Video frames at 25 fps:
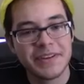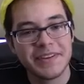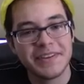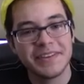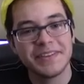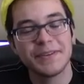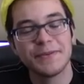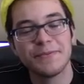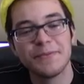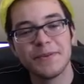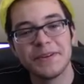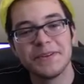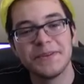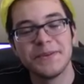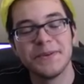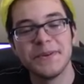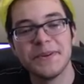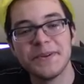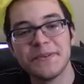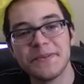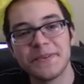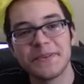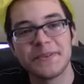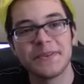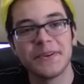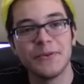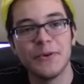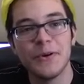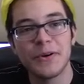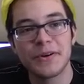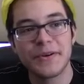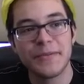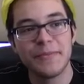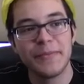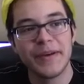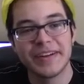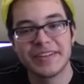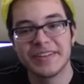This is a bit too difficult. We'll
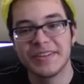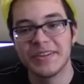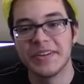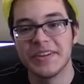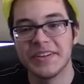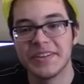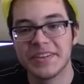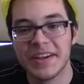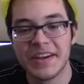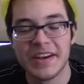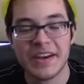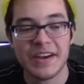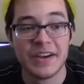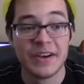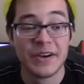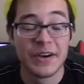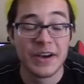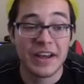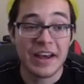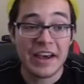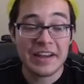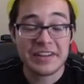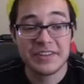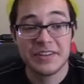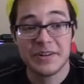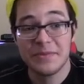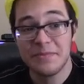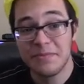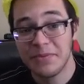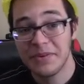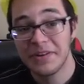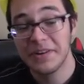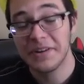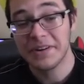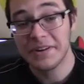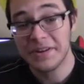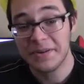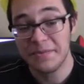come back to this. At some
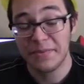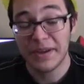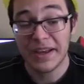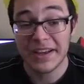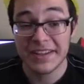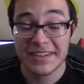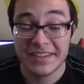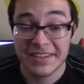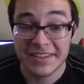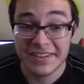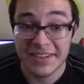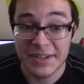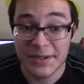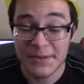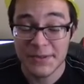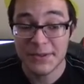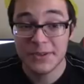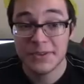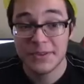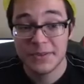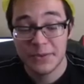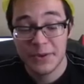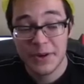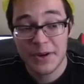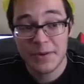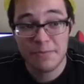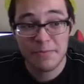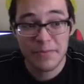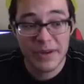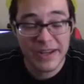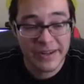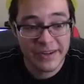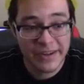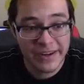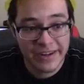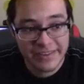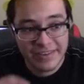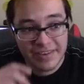point, I'll come back to this level when I'm
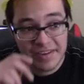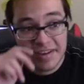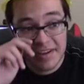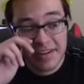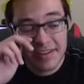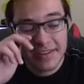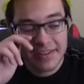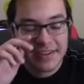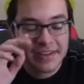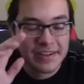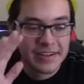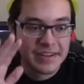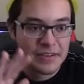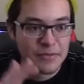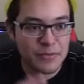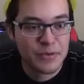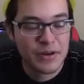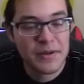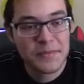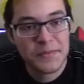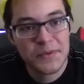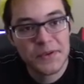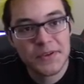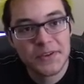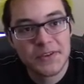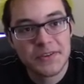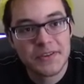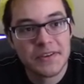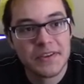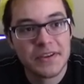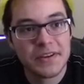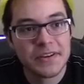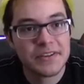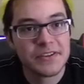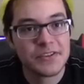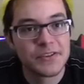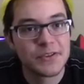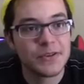better at this, when I'm used to the
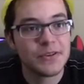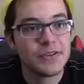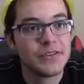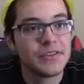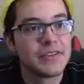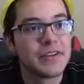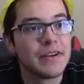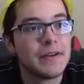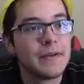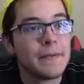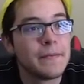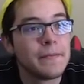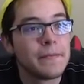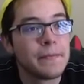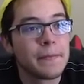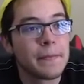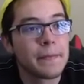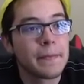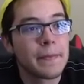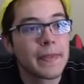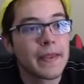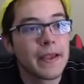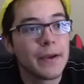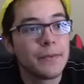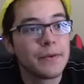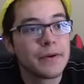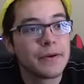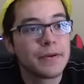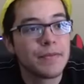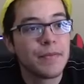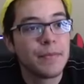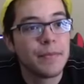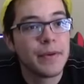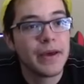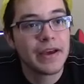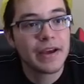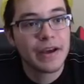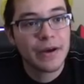controls. And we're
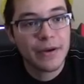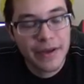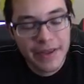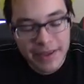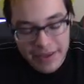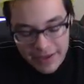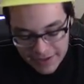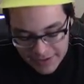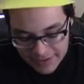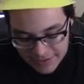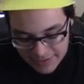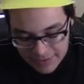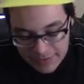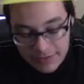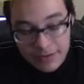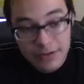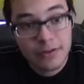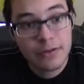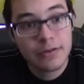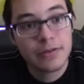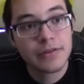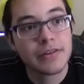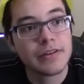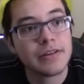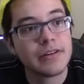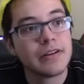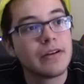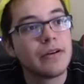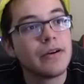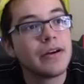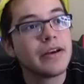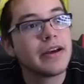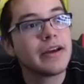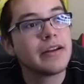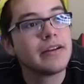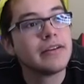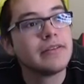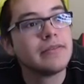coming back. Oh, I can't use it. Oh,
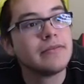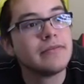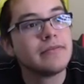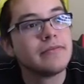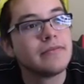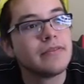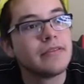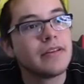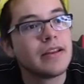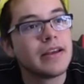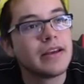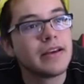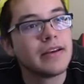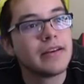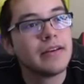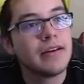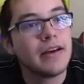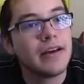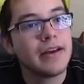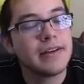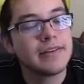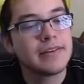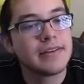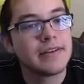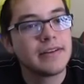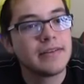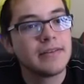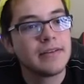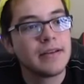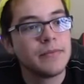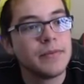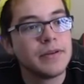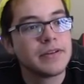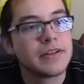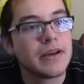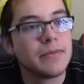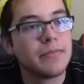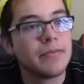I got a flag. I guess I, that
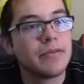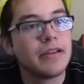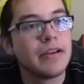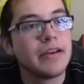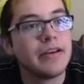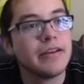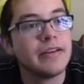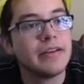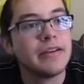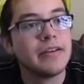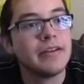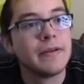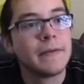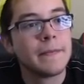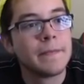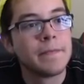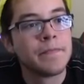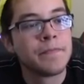means I played it.